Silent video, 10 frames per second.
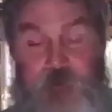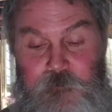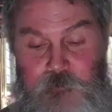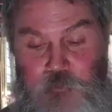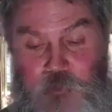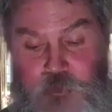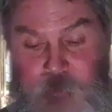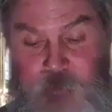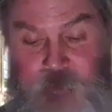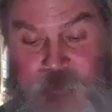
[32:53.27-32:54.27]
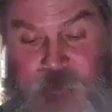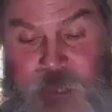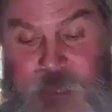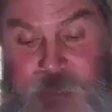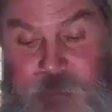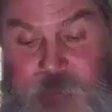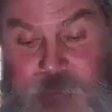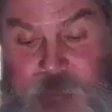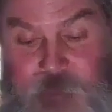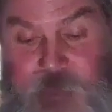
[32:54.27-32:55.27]
The tribes of
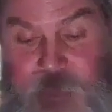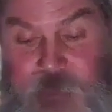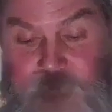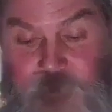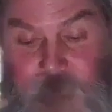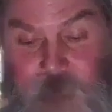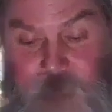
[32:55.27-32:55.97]
Reuben, Gad,